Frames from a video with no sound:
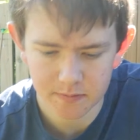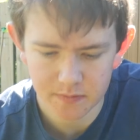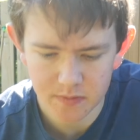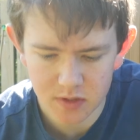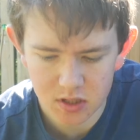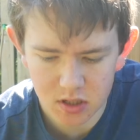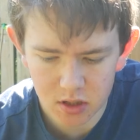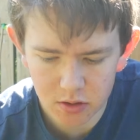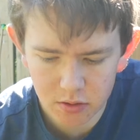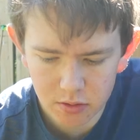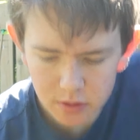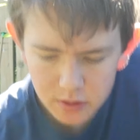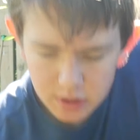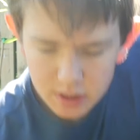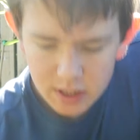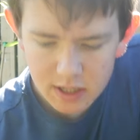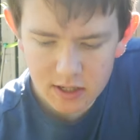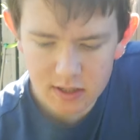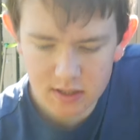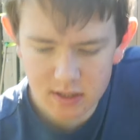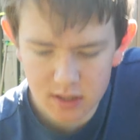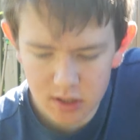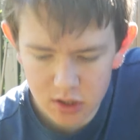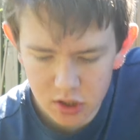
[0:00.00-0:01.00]
So
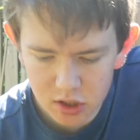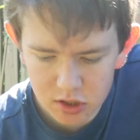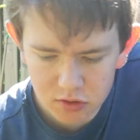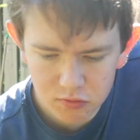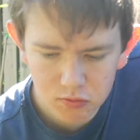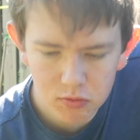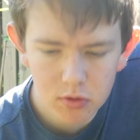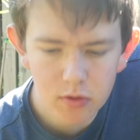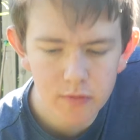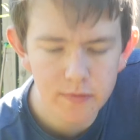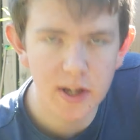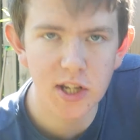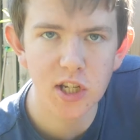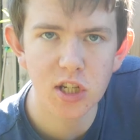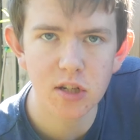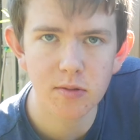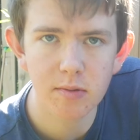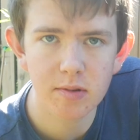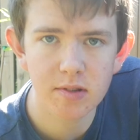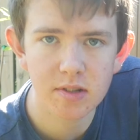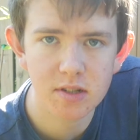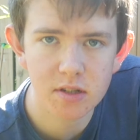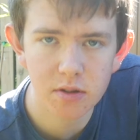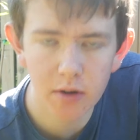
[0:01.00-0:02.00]
things such as root
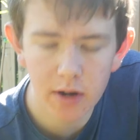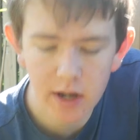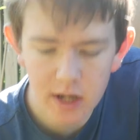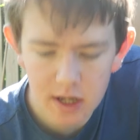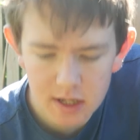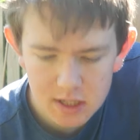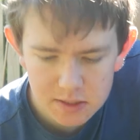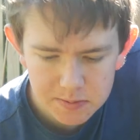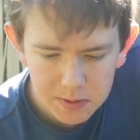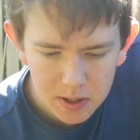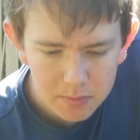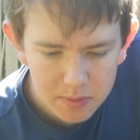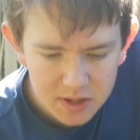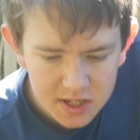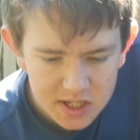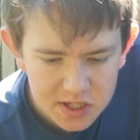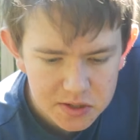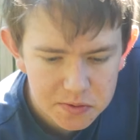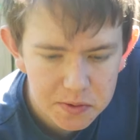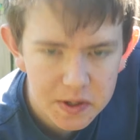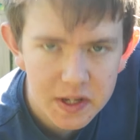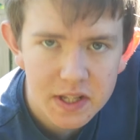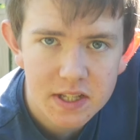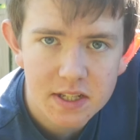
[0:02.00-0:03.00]
vegetables, so I like to plant my
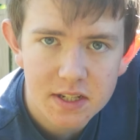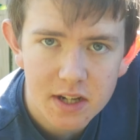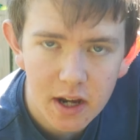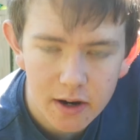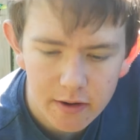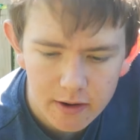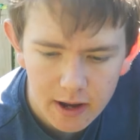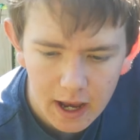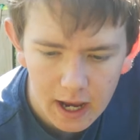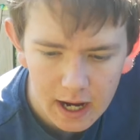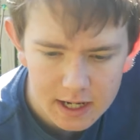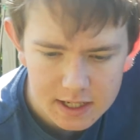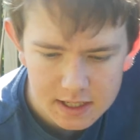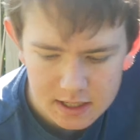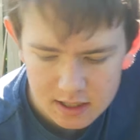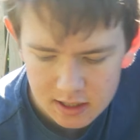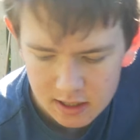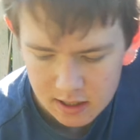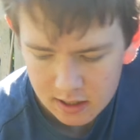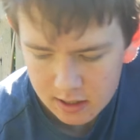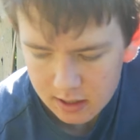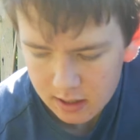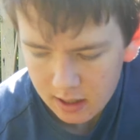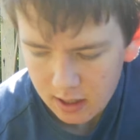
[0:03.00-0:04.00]
Swedes direct,
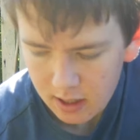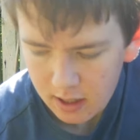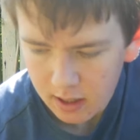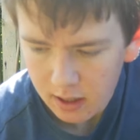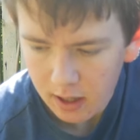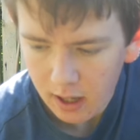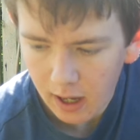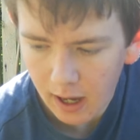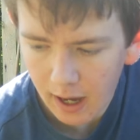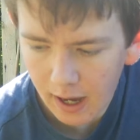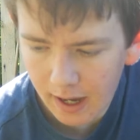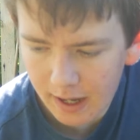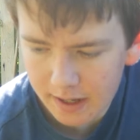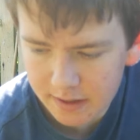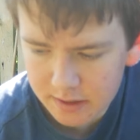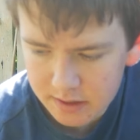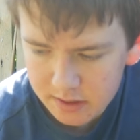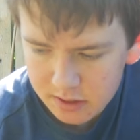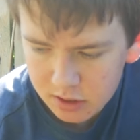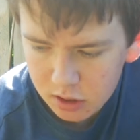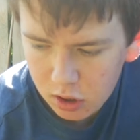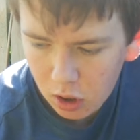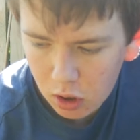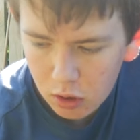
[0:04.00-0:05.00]

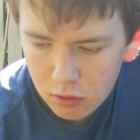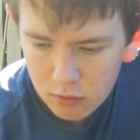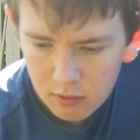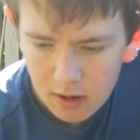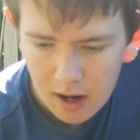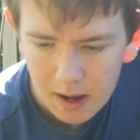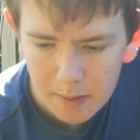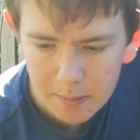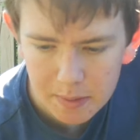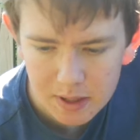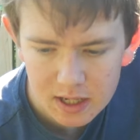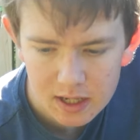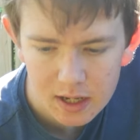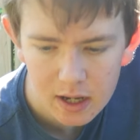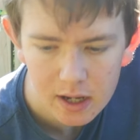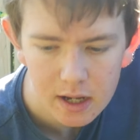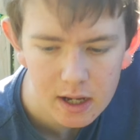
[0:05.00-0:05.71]
and kohlrabi